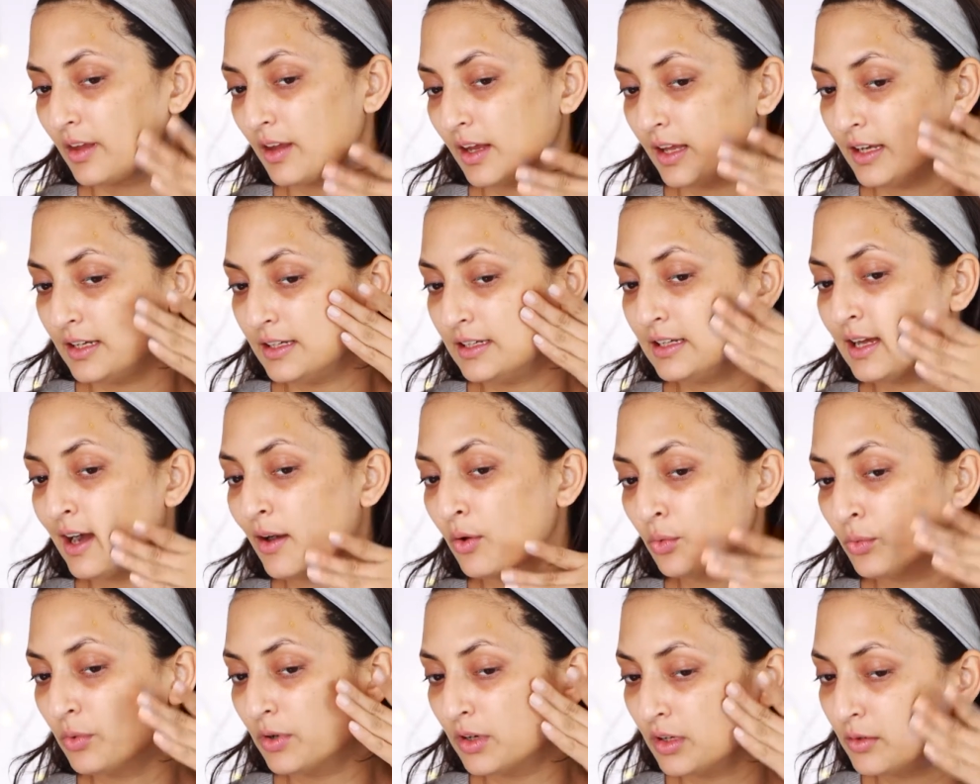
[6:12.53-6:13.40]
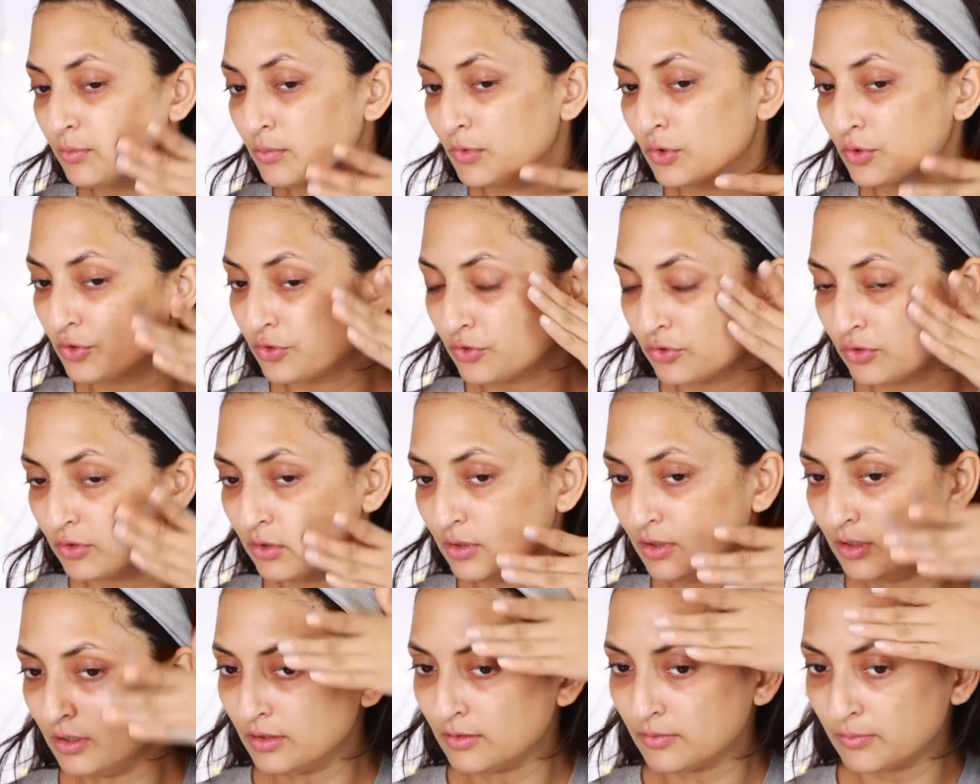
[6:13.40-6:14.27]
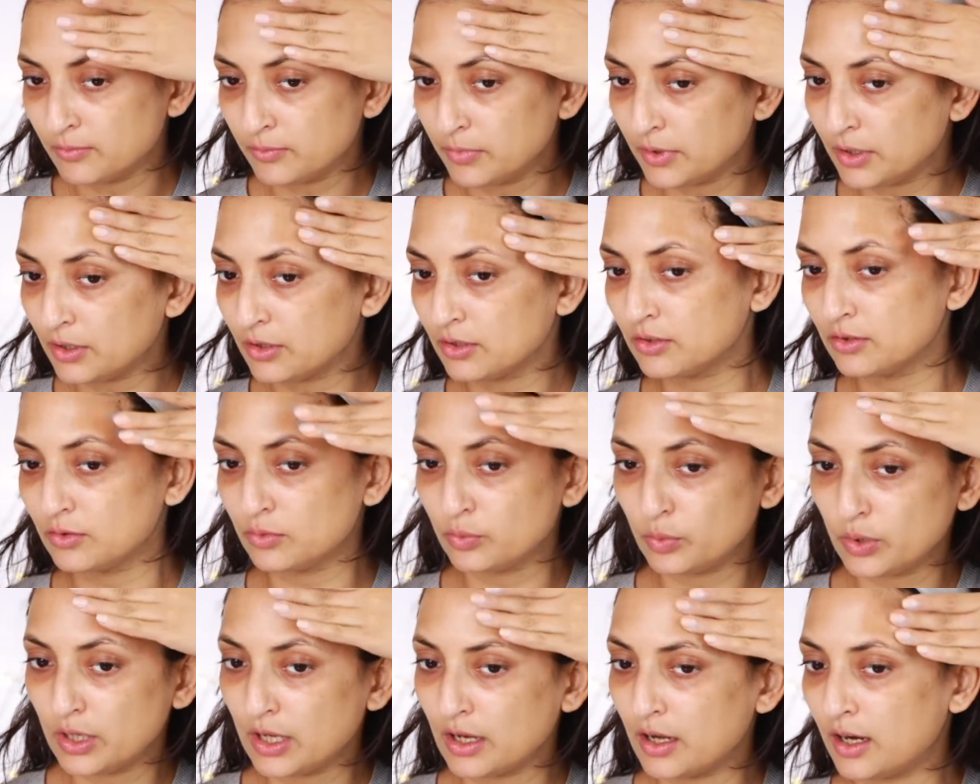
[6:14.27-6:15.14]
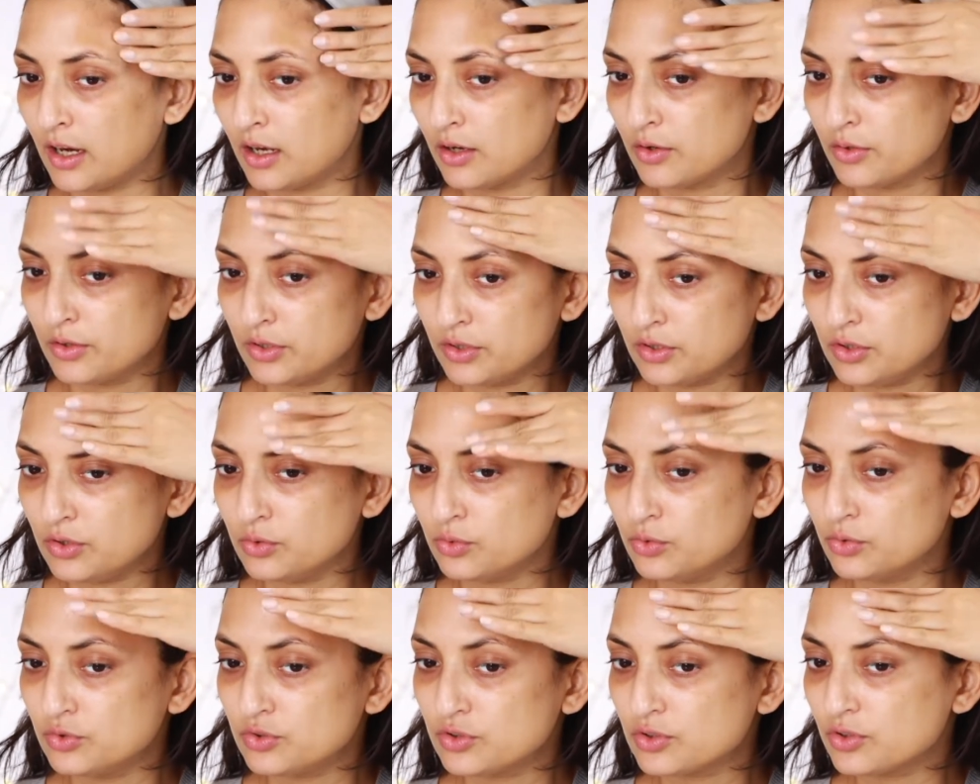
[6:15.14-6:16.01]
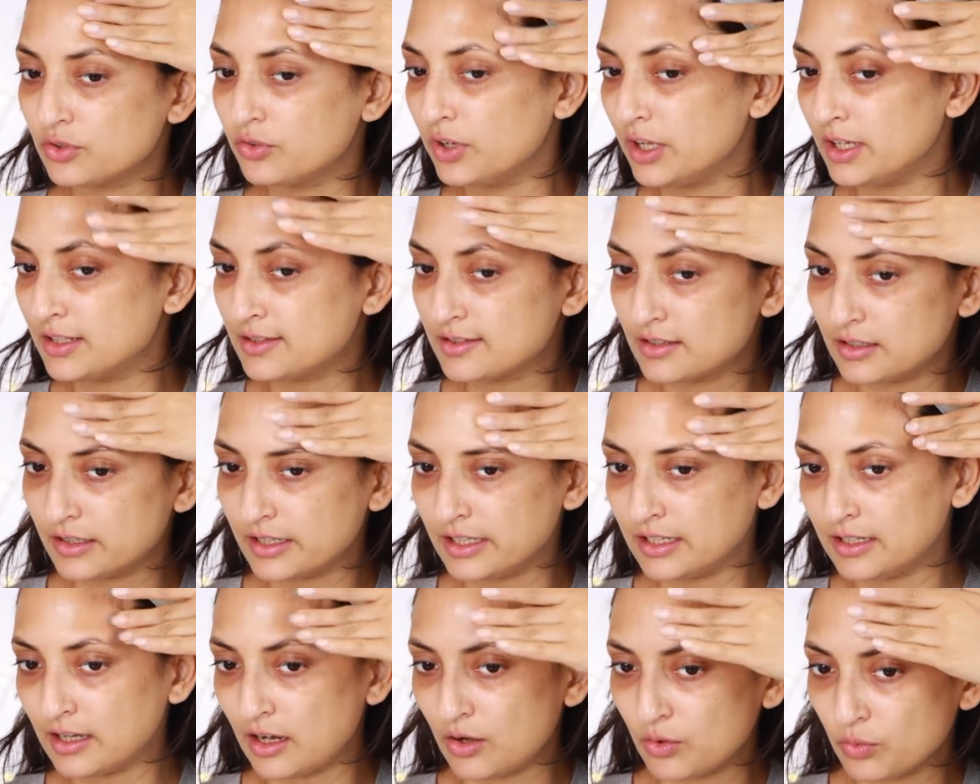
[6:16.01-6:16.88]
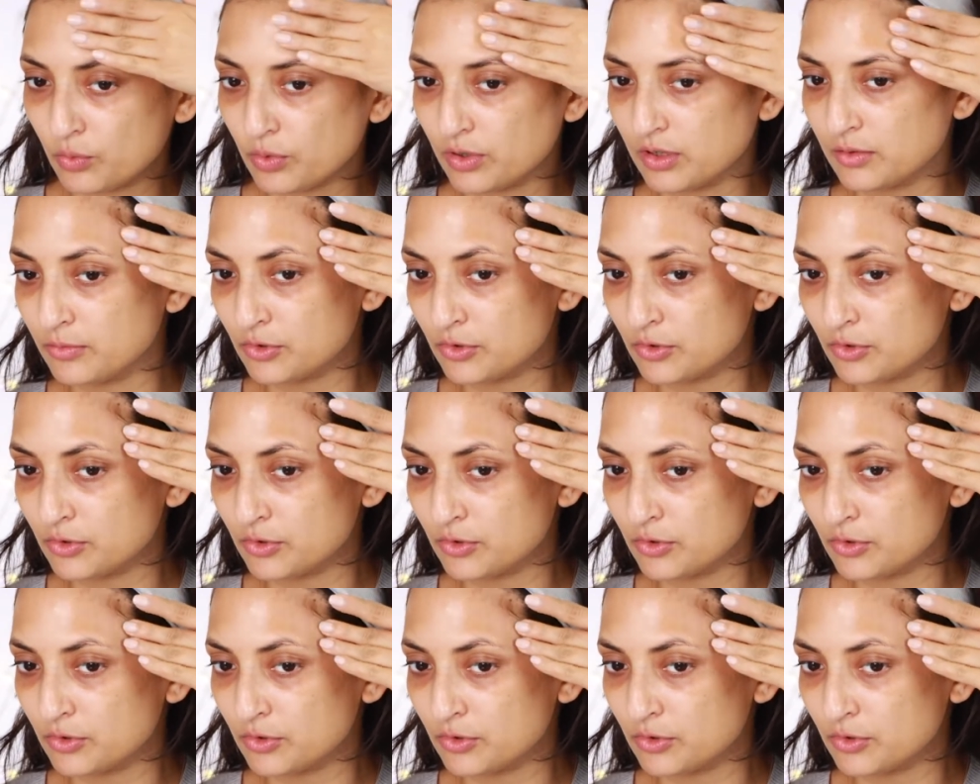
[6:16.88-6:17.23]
in downward motion because we are going to use the razor in downward